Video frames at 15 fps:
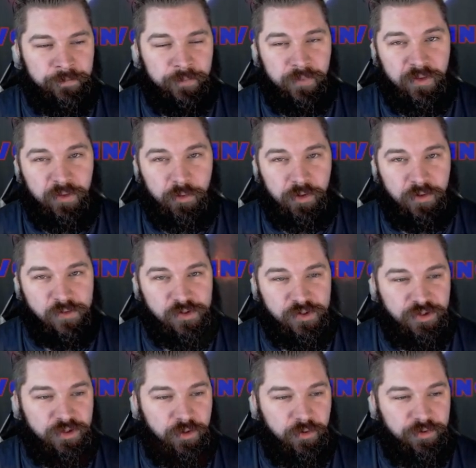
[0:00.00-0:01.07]
They will also
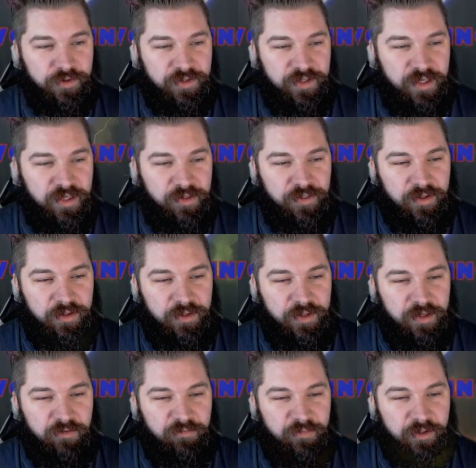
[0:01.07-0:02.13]
show the date that
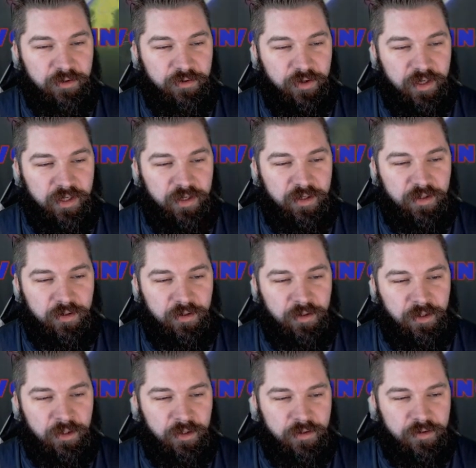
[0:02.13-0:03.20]
they've been created,
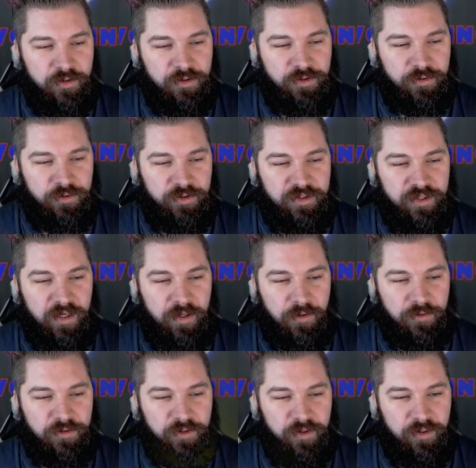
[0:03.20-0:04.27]
the unit
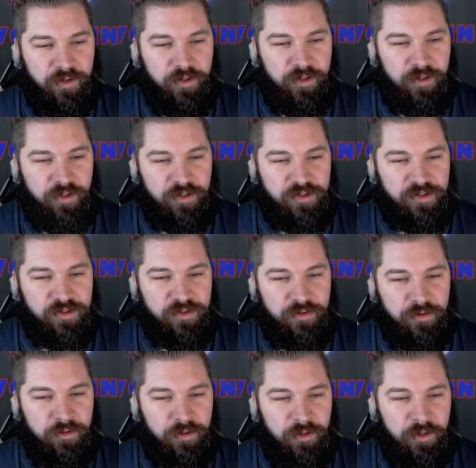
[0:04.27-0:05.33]
count, the cost,
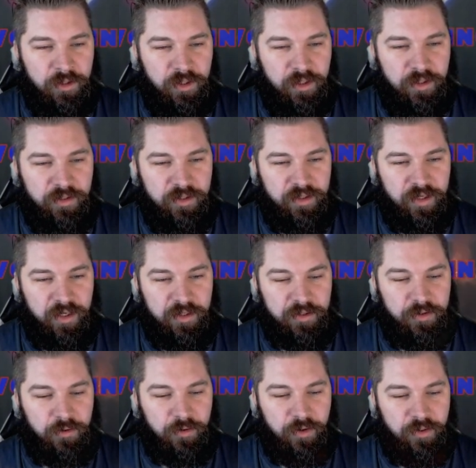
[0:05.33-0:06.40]
and the
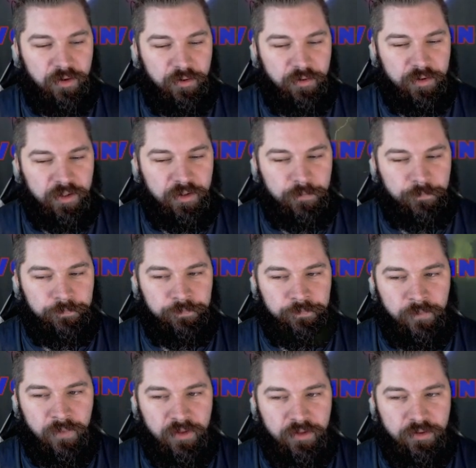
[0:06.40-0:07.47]
category they're in.
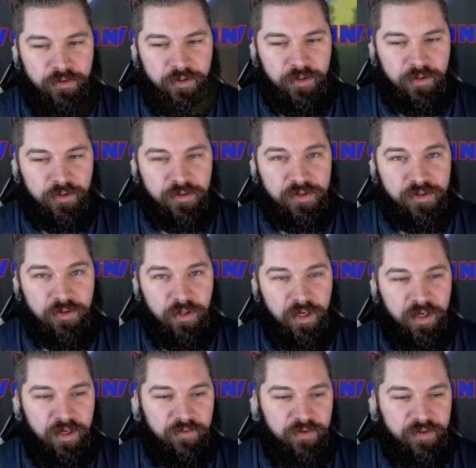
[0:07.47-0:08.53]
You can also
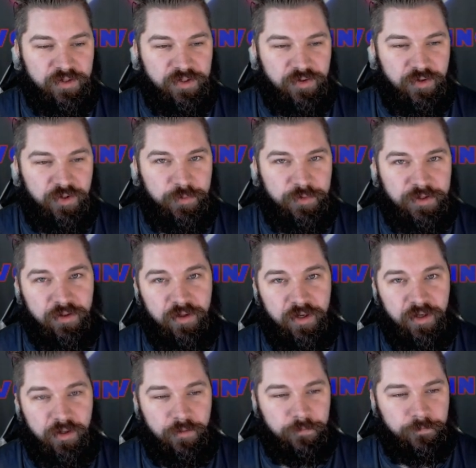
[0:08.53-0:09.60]
have a description there.